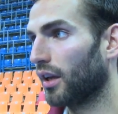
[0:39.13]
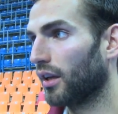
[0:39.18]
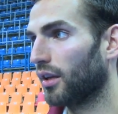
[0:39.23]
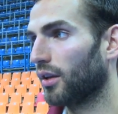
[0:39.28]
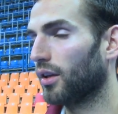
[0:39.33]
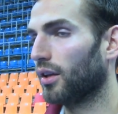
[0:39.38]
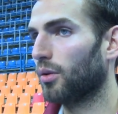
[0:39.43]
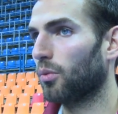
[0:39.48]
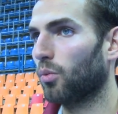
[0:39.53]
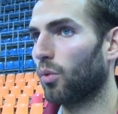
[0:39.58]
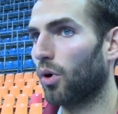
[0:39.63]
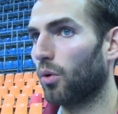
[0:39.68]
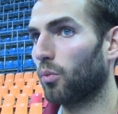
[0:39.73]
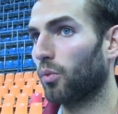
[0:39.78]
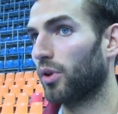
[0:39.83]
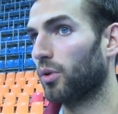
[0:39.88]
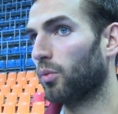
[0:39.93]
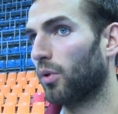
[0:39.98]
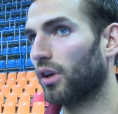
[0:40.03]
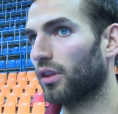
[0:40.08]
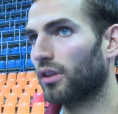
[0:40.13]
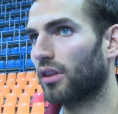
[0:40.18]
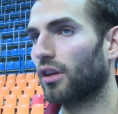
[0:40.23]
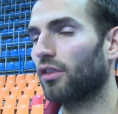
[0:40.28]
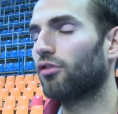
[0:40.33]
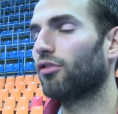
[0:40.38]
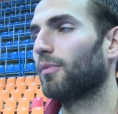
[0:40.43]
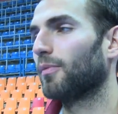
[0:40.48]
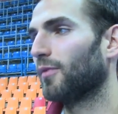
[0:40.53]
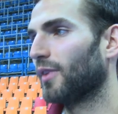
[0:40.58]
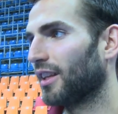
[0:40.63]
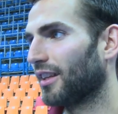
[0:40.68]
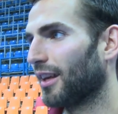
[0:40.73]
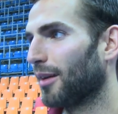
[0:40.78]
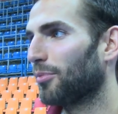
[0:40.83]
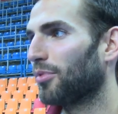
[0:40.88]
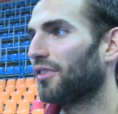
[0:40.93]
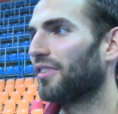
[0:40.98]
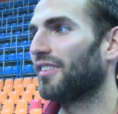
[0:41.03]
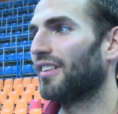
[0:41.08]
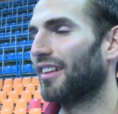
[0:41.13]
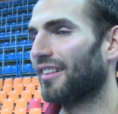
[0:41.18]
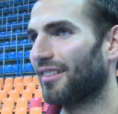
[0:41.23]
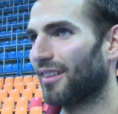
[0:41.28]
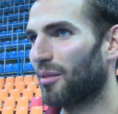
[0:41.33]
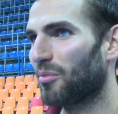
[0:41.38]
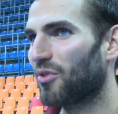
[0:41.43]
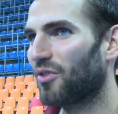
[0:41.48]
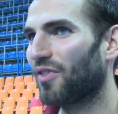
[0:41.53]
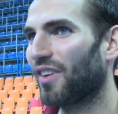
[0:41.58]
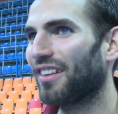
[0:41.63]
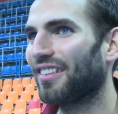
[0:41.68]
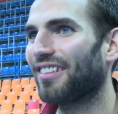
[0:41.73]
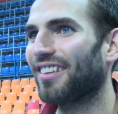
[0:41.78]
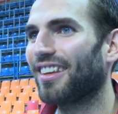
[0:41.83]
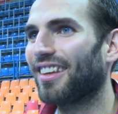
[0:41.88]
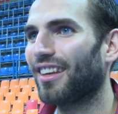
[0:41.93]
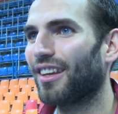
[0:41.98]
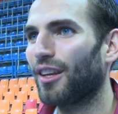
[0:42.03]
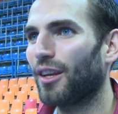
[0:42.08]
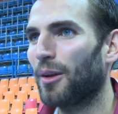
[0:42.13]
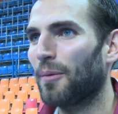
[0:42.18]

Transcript: He won with one touch. That happens. That's saber fencing.